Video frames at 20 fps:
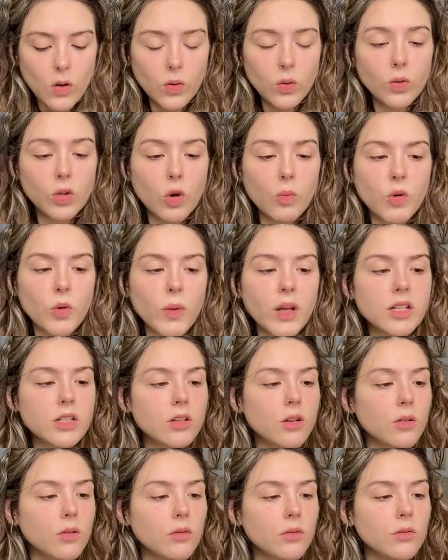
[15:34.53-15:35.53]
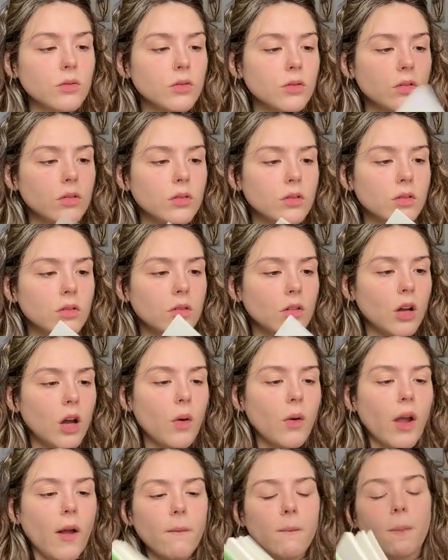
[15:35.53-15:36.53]
Uno momento.
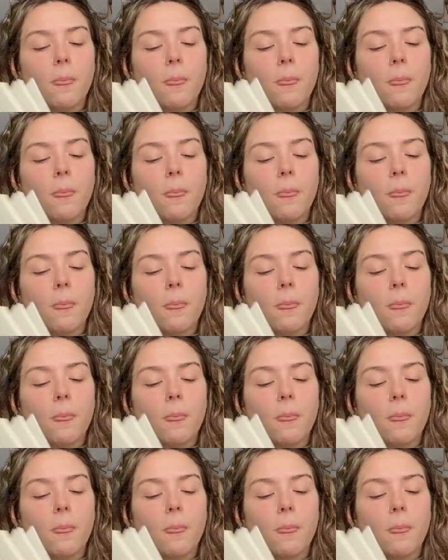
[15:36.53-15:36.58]
Okay.